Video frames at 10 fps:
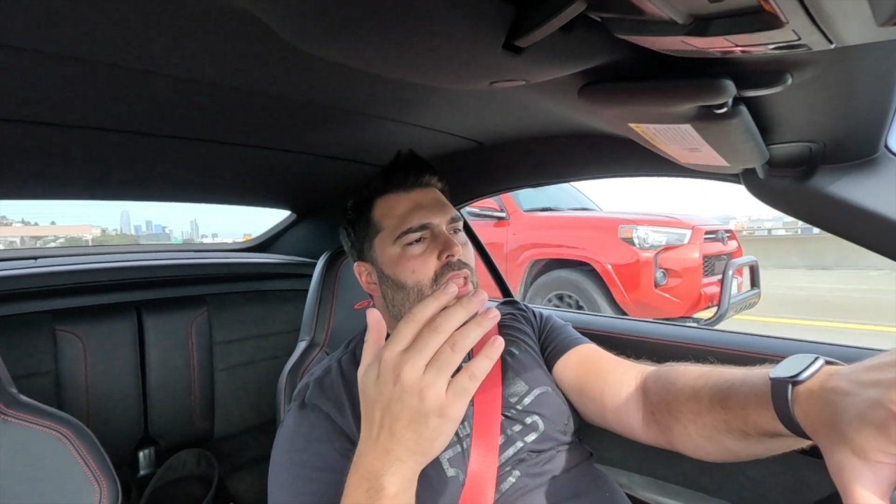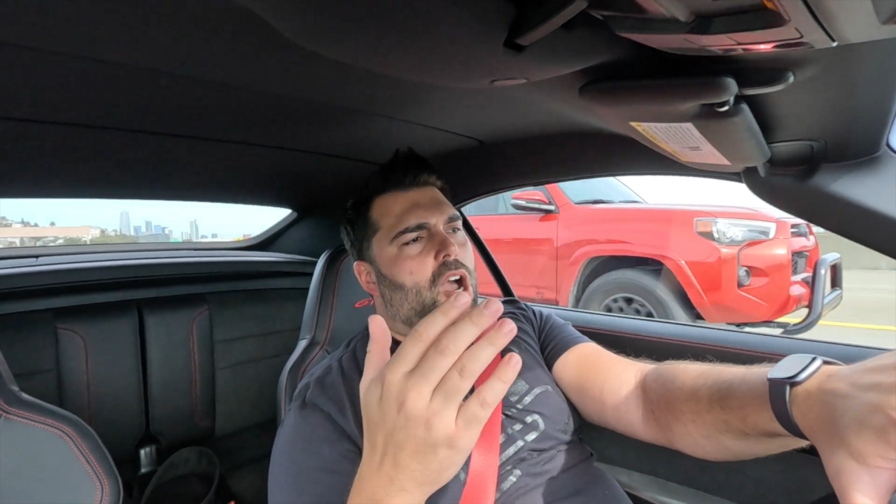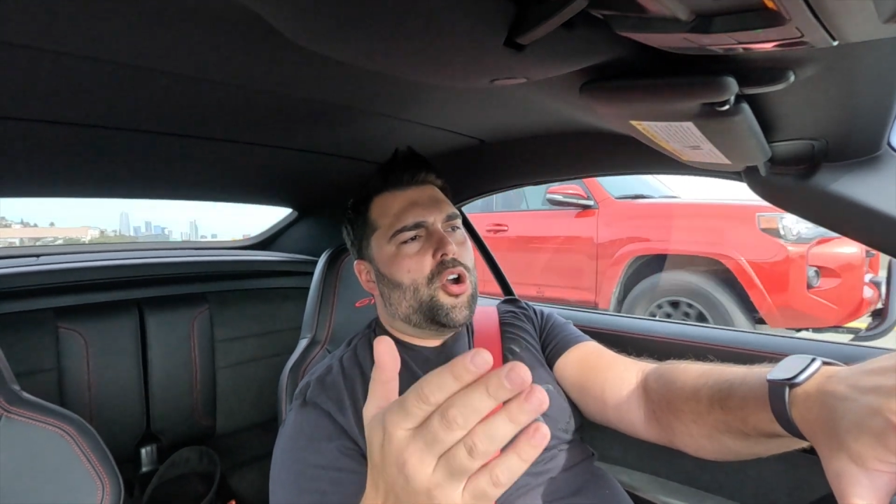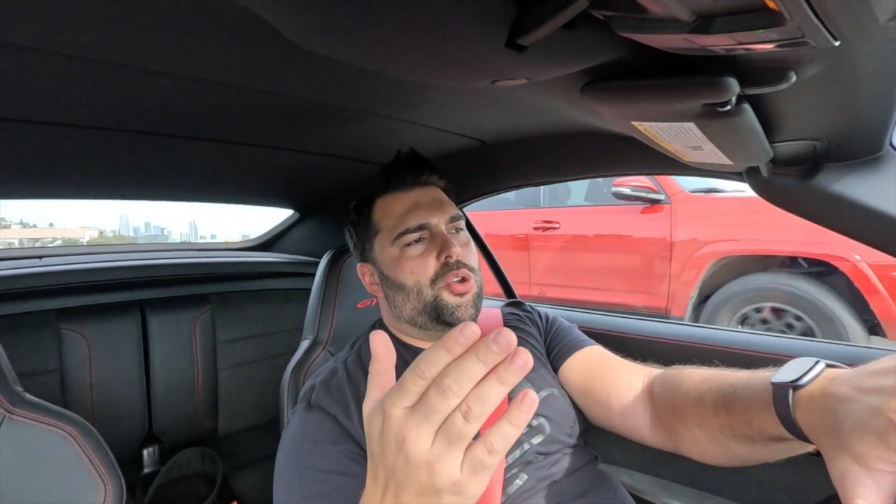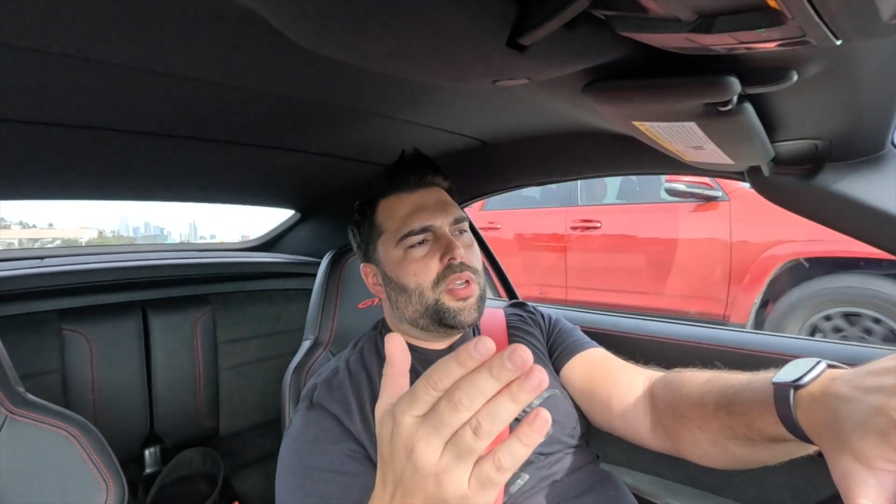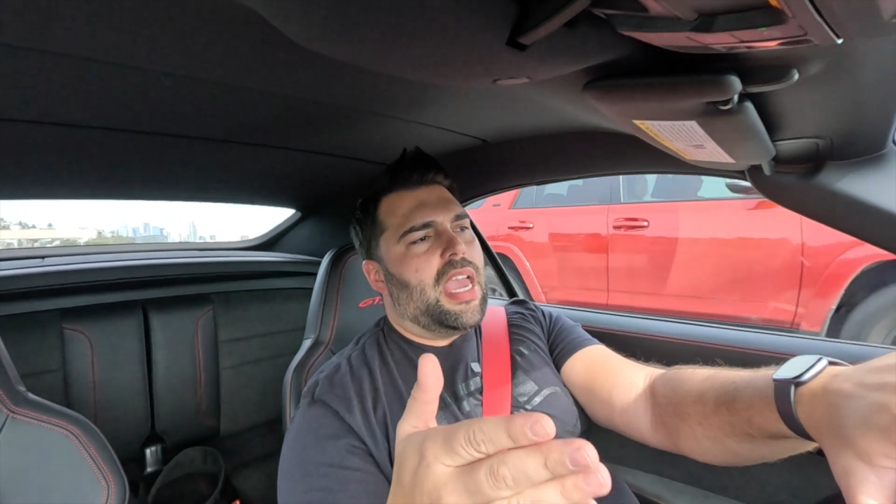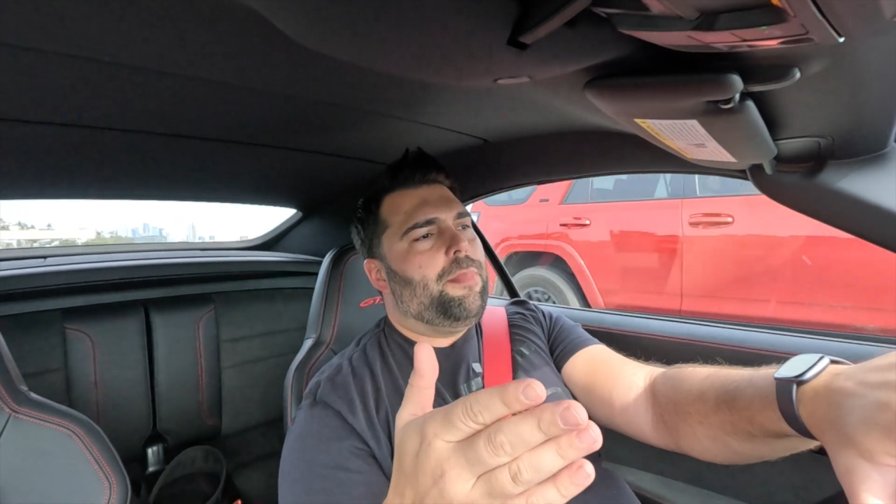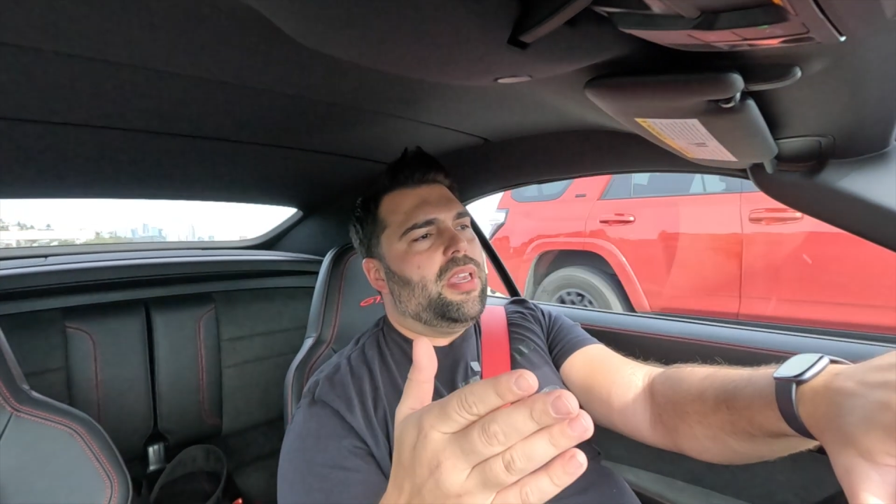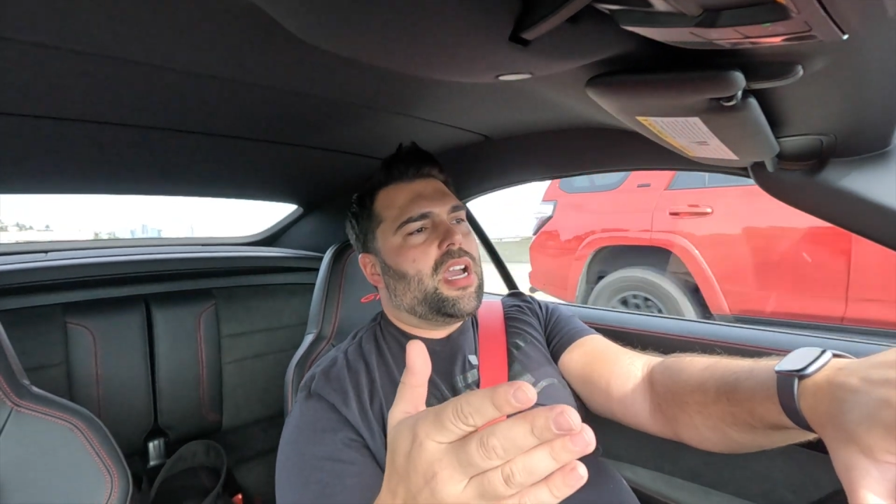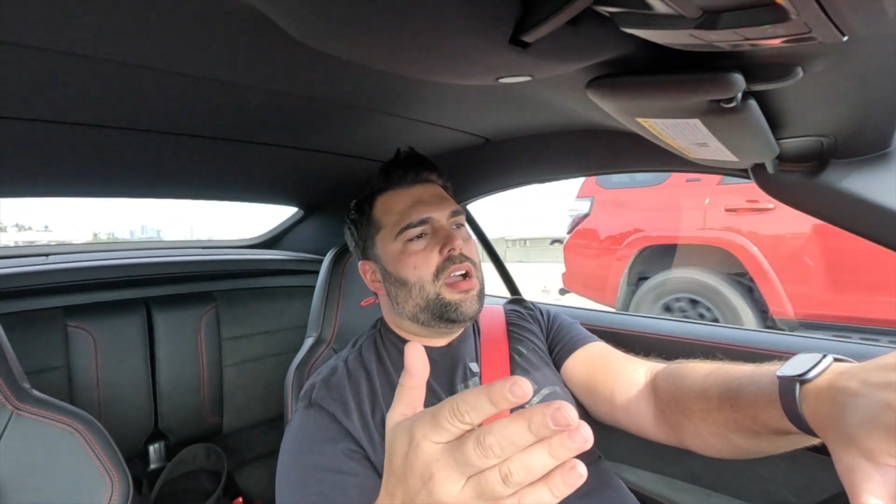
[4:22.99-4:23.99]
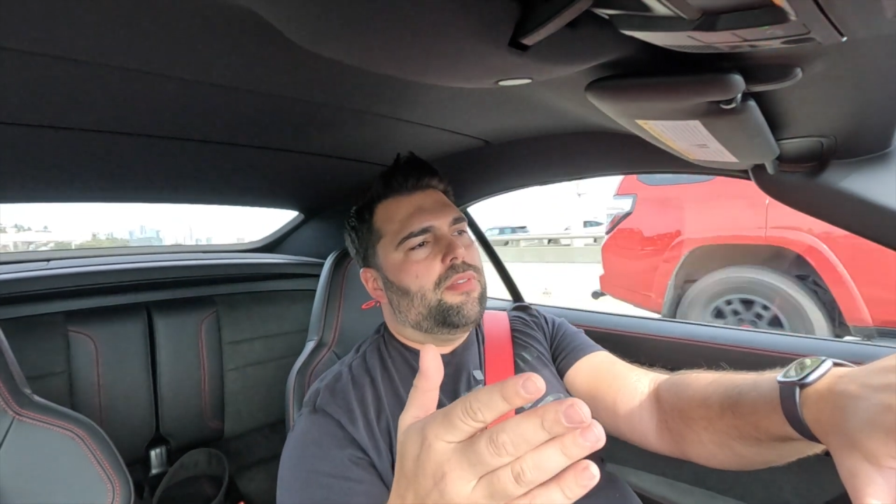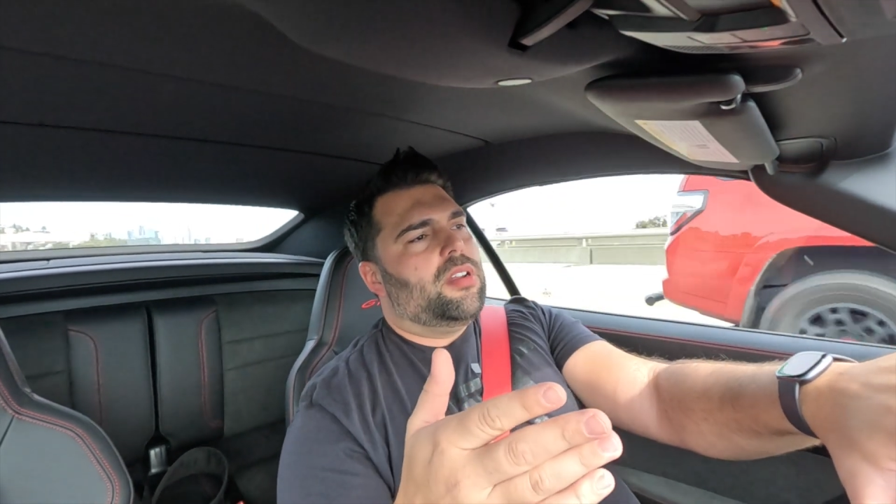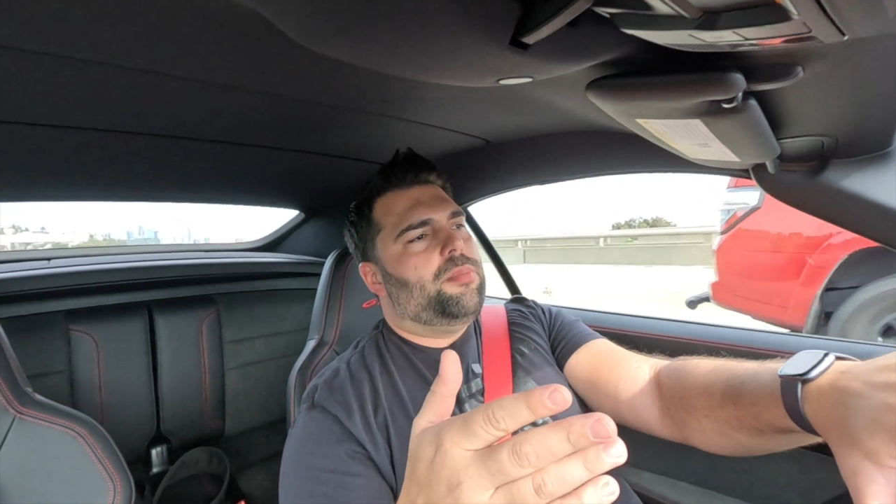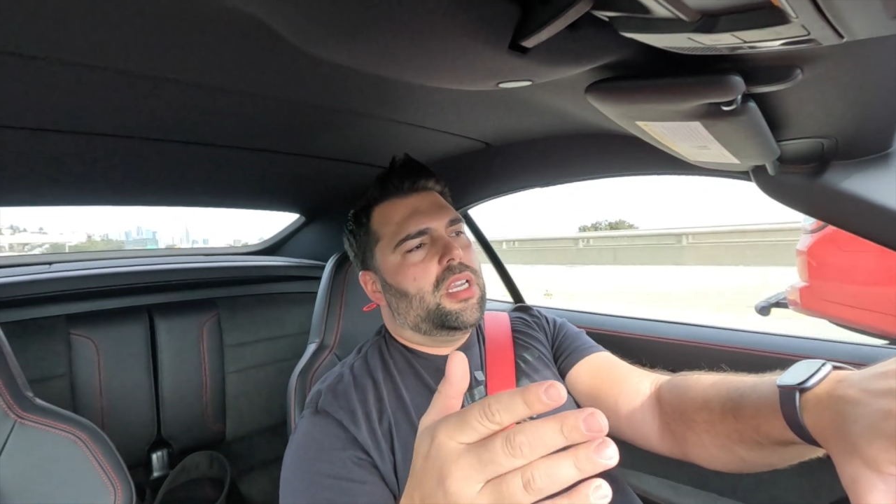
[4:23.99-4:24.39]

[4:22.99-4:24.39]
oh, you can't be covered